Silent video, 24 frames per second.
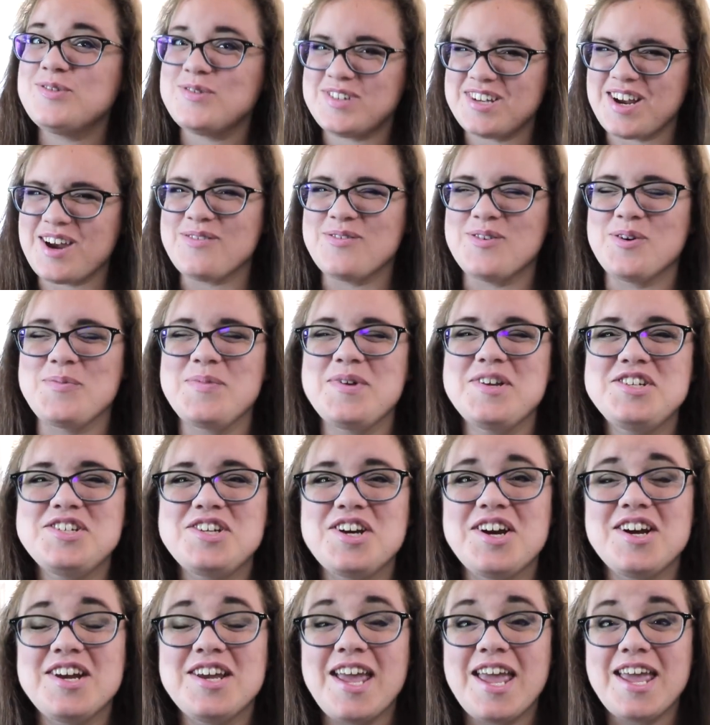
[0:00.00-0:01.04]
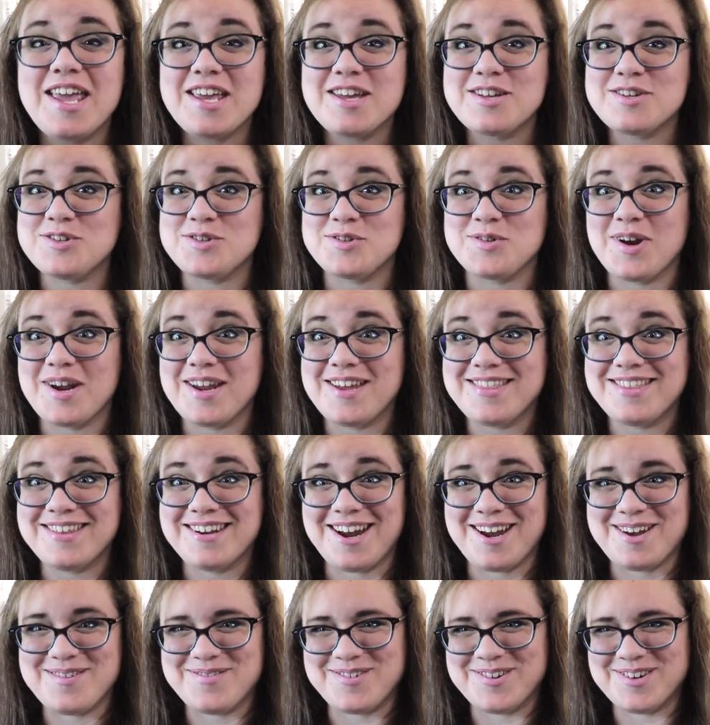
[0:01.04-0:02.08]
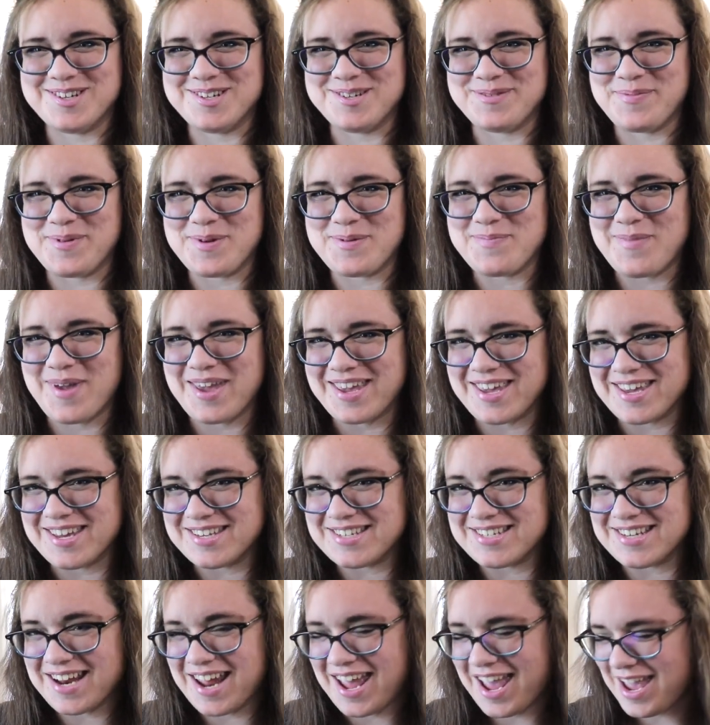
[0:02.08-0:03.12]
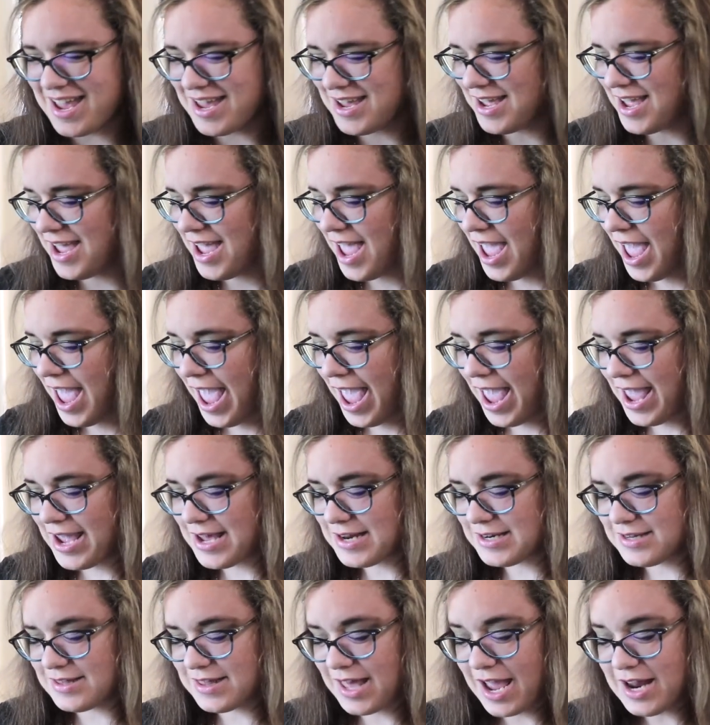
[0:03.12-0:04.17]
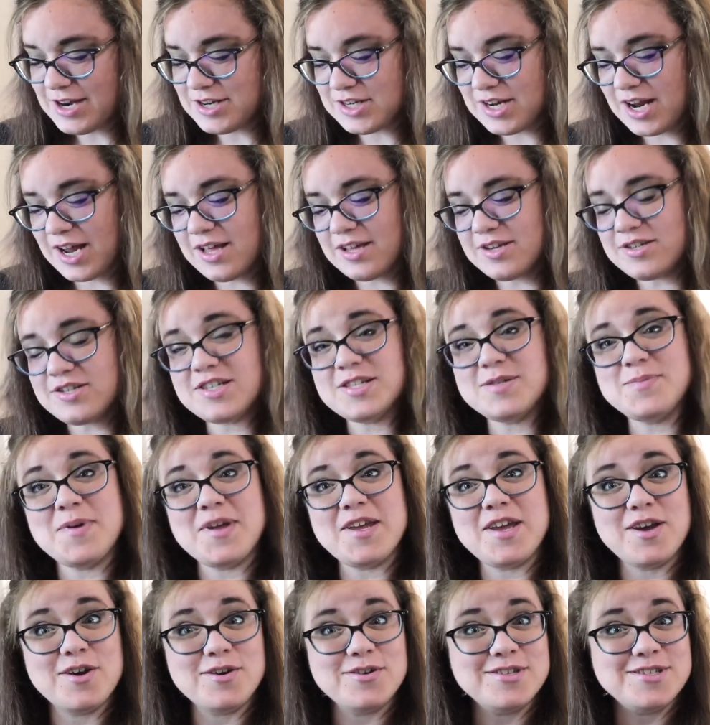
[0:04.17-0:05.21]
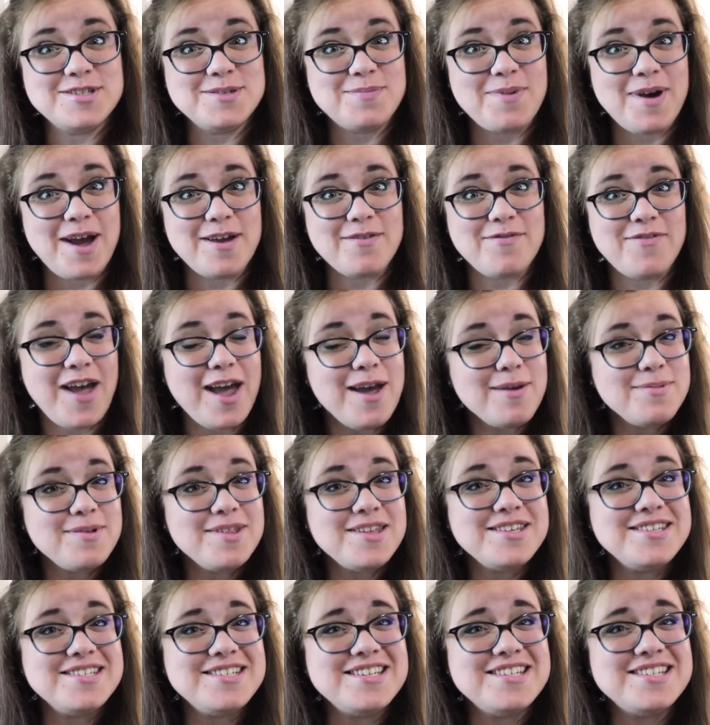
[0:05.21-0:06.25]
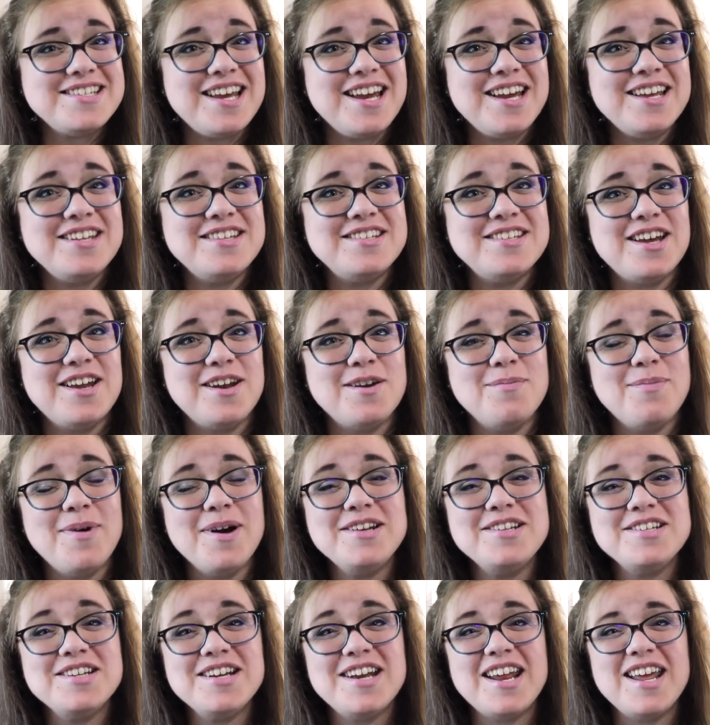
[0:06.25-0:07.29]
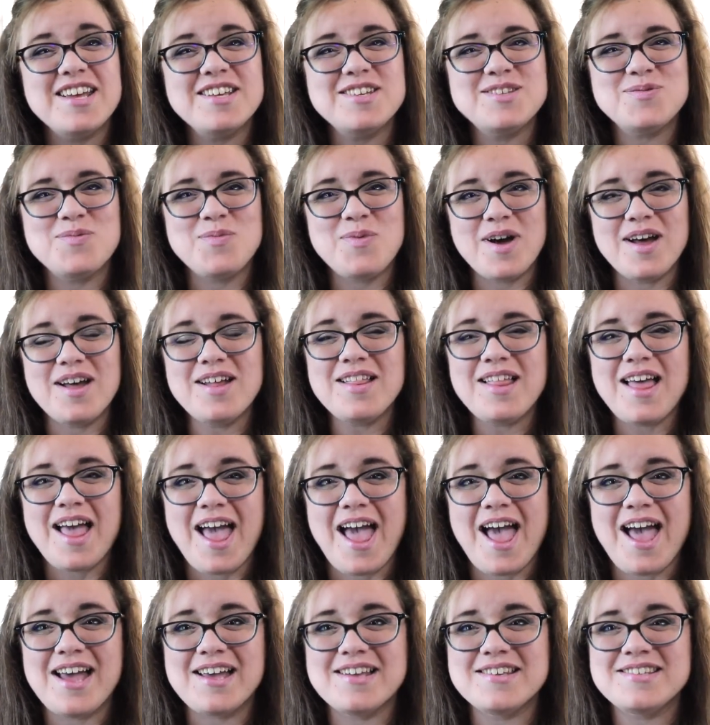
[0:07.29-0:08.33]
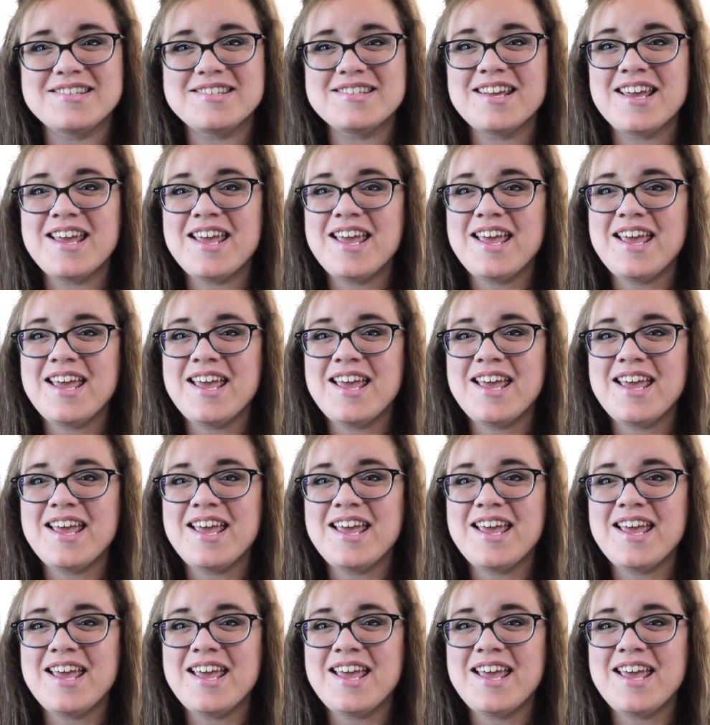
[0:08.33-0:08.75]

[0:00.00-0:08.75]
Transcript: which I will be sharing a drink that I'm going to be making today. And that that challenge is being hosted by Fabulous Designs on a Budget as well as